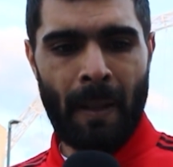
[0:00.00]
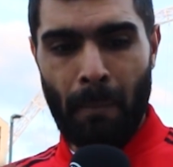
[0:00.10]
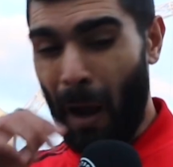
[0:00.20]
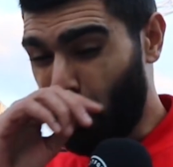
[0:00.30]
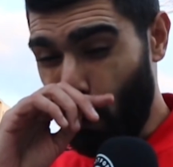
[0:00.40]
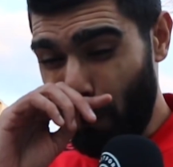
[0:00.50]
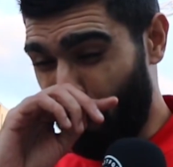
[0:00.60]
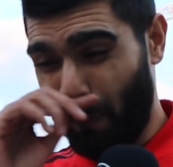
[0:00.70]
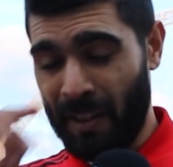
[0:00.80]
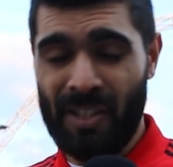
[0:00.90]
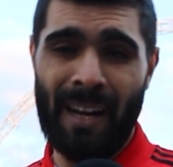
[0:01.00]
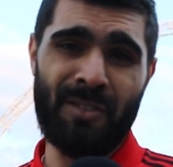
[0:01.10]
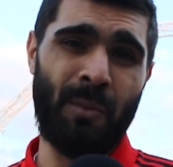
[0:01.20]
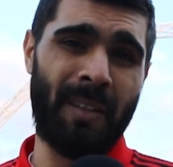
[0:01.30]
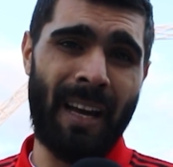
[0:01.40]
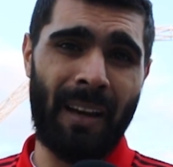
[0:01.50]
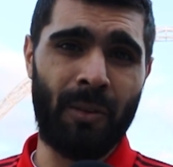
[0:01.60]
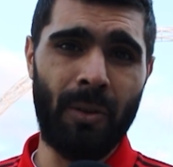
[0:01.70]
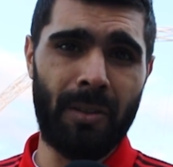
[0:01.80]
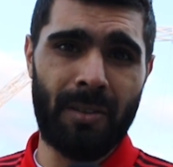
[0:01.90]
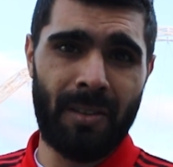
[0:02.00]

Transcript: But I don't even think Chelsea were that good.